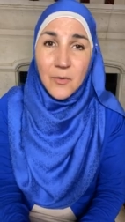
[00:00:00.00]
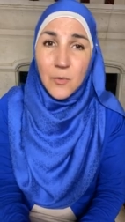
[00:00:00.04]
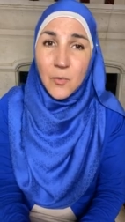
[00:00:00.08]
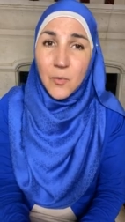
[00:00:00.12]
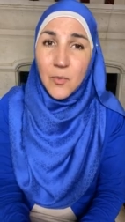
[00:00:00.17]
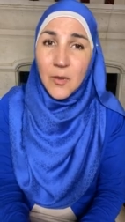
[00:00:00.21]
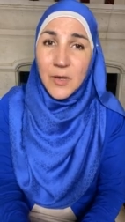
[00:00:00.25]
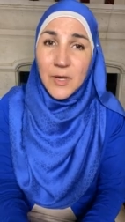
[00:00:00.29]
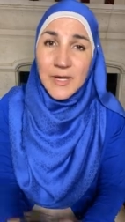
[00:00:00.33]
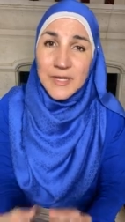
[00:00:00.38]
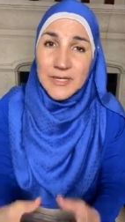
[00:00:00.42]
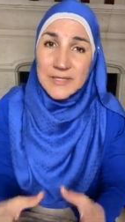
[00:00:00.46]

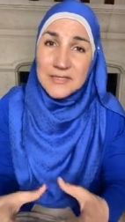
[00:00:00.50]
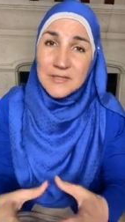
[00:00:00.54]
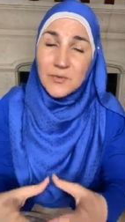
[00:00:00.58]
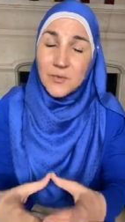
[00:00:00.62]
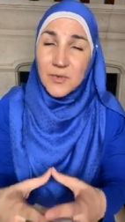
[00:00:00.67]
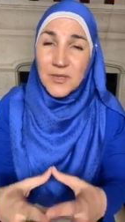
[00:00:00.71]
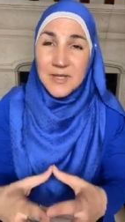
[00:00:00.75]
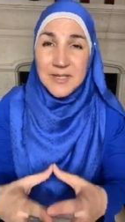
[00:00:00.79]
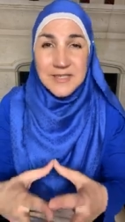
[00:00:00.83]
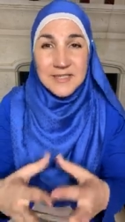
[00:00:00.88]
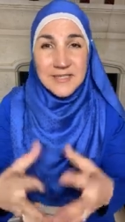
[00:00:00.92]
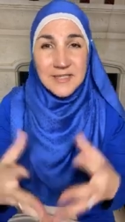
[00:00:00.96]
what is
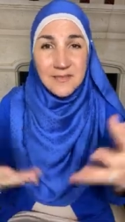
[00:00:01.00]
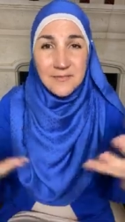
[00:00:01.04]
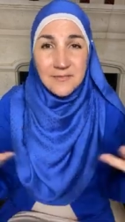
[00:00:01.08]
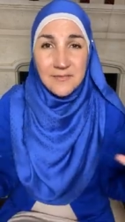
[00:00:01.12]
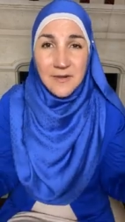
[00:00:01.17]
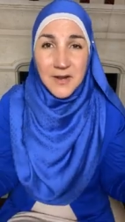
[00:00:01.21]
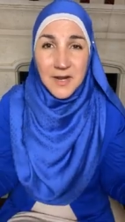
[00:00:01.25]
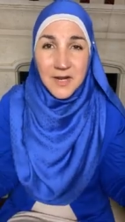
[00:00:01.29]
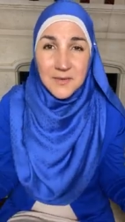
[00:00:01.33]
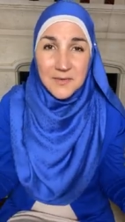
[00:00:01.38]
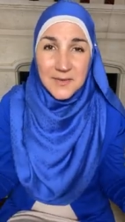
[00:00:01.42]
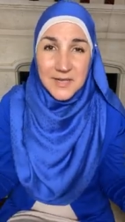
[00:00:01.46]
the
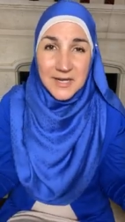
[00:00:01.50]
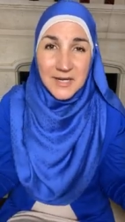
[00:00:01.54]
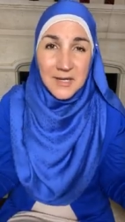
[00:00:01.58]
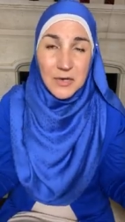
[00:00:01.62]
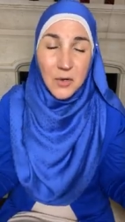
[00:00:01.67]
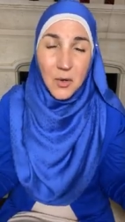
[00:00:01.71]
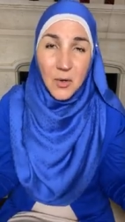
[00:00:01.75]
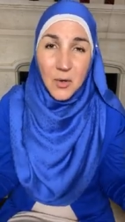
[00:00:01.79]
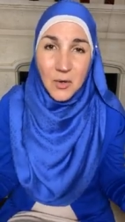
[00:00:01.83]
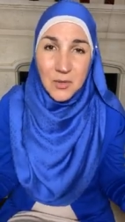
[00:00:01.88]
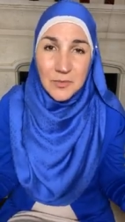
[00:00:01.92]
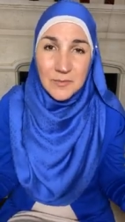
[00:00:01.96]
environment at
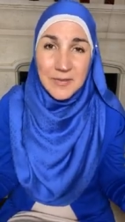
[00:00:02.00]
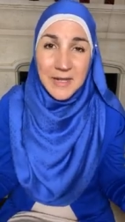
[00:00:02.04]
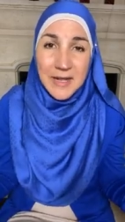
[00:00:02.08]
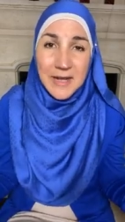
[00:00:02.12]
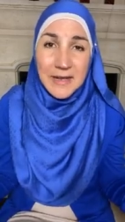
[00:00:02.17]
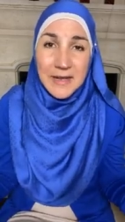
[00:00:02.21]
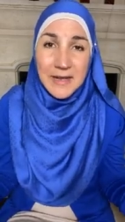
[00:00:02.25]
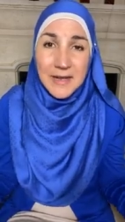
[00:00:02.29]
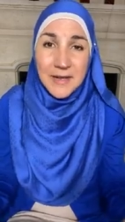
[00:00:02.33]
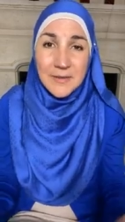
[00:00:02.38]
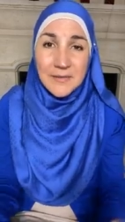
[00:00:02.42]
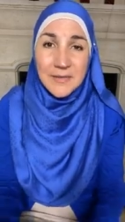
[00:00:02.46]
home
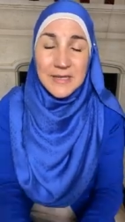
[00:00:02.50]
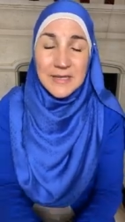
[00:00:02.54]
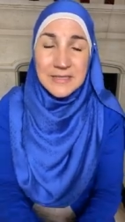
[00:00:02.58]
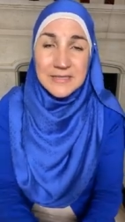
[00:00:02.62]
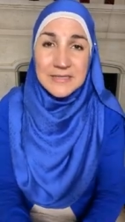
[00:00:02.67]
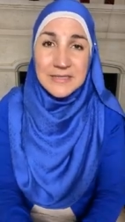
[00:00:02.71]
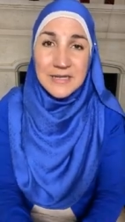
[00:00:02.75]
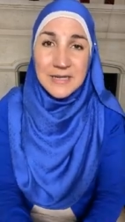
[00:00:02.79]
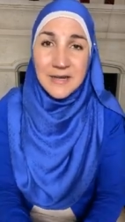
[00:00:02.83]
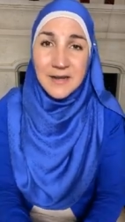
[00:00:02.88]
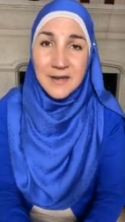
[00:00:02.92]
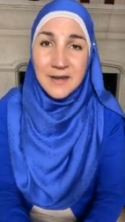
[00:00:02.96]
like? I mean, is
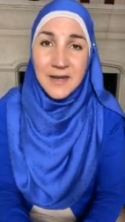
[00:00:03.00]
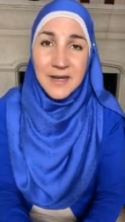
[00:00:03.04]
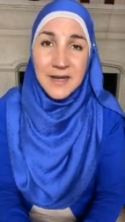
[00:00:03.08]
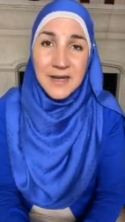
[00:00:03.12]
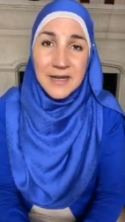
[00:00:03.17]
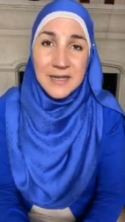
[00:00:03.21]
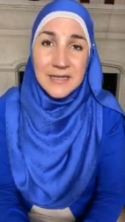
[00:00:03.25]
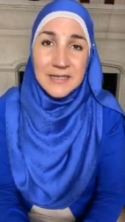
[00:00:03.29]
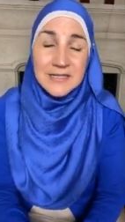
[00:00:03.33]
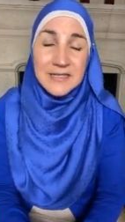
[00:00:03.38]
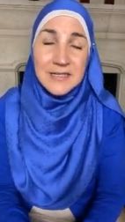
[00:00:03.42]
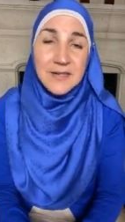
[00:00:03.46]
there
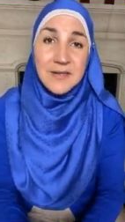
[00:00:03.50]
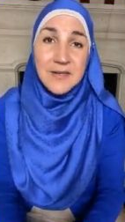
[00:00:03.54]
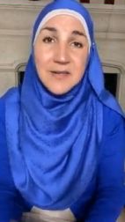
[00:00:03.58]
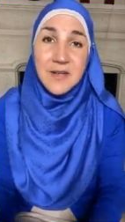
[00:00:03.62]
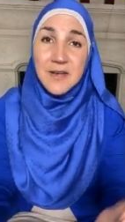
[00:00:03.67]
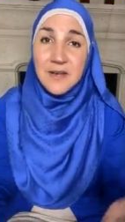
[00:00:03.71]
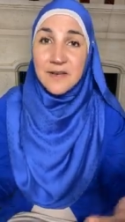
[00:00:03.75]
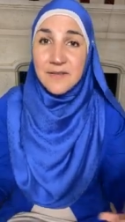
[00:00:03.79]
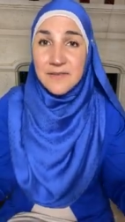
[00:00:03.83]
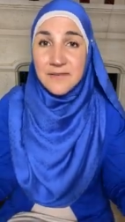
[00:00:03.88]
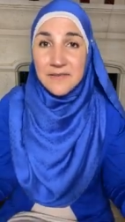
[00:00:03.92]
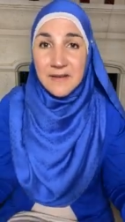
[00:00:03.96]
a
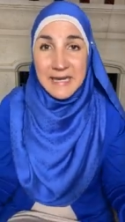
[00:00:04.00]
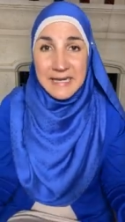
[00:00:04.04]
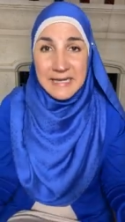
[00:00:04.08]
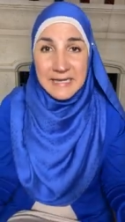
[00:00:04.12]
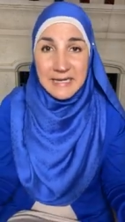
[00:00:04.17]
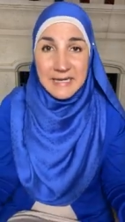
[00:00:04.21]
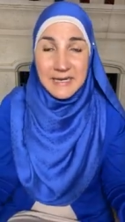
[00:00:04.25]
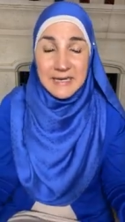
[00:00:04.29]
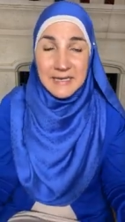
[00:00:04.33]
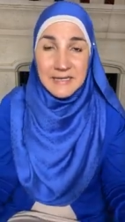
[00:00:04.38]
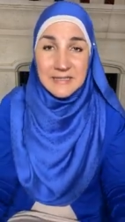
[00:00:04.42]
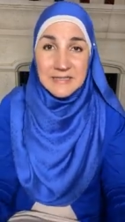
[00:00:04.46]
lot of
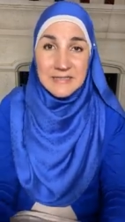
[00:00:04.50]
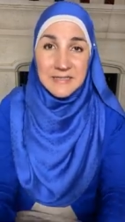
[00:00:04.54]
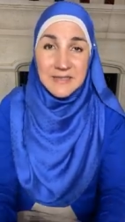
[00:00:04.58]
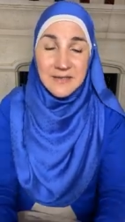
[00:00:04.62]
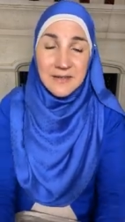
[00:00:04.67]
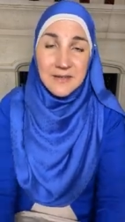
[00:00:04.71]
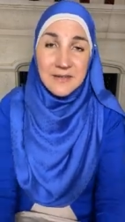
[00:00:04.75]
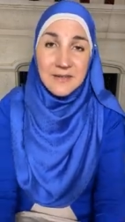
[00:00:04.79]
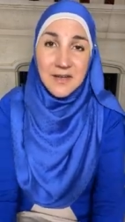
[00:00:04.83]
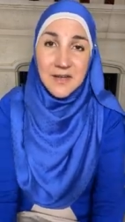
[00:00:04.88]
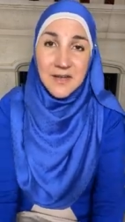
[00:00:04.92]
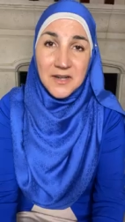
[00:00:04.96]
fighting? Is there
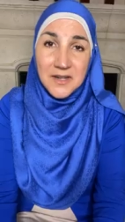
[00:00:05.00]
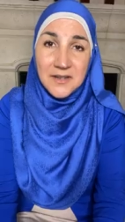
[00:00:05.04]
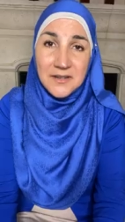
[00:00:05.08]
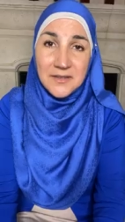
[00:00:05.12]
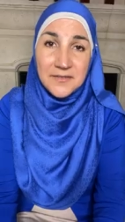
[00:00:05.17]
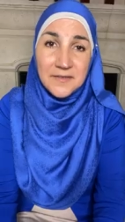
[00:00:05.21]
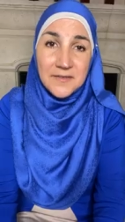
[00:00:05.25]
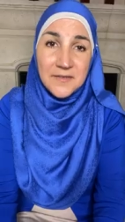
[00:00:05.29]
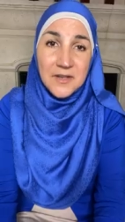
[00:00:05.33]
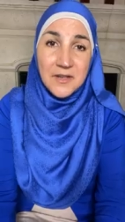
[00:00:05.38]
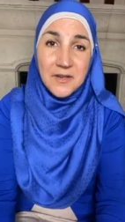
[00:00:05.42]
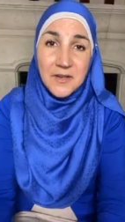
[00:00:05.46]
a lot
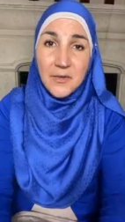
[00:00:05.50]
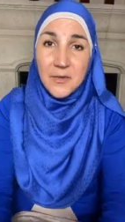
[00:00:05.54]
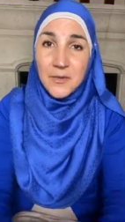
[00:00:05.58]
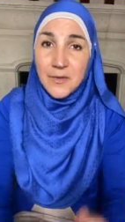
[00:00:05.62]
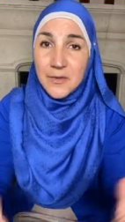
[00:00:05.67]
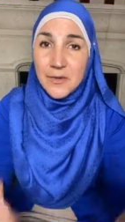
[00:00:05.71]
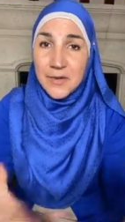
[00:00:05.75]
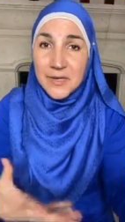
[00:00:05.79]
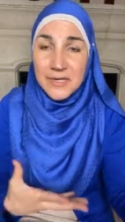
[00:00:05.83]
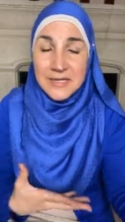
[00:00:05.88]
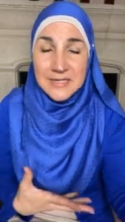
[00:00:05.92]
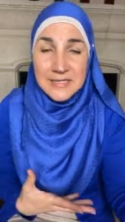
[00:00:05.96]
of,
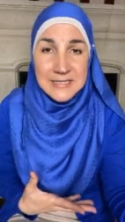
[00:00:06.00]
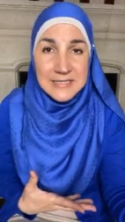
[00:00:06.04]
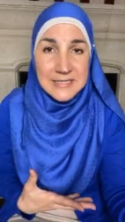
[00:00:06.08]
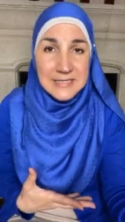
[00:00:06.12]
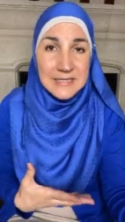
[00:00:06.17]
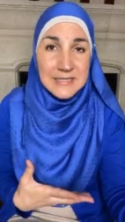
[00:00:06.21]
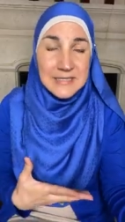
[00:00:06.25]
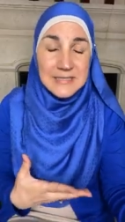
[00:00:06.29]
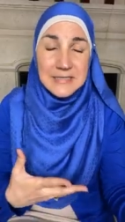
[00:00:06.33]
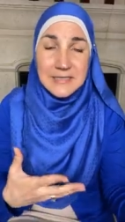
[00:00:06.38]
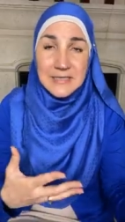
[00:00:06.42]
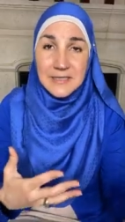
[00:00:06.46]

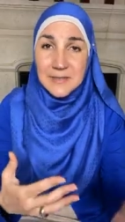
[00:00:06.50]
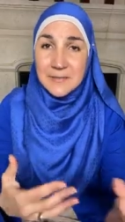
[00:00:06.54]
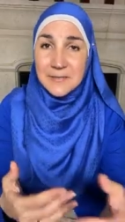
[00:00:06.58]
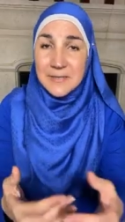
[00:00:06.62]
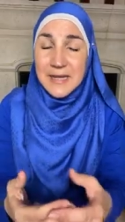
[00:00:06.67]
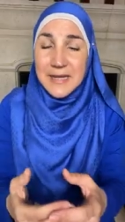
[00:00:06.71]
criticism?